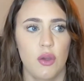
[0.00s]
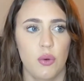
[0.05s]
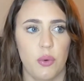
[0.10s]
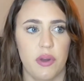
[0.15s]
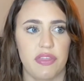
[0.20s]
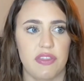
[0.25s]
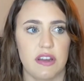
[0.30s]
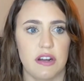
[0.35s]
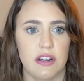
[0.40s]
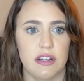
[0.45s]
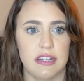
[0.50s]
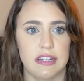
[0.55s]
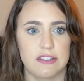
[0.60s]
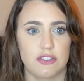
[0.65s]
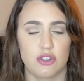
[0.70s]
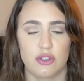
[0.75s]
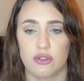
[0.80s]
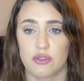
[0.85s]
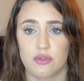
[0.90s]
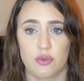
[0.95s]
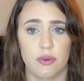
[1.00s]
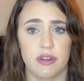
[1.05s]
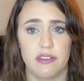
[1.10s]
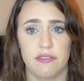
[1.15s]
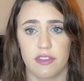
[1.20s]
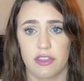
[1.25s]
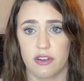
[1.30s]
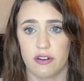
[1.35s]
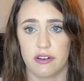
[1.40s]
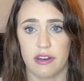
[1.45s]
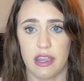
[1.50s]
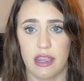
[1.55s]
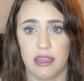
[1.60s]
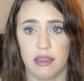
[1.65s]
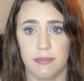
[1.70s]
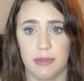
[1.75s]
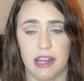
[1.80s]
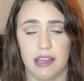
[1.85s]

with their initials or even their name.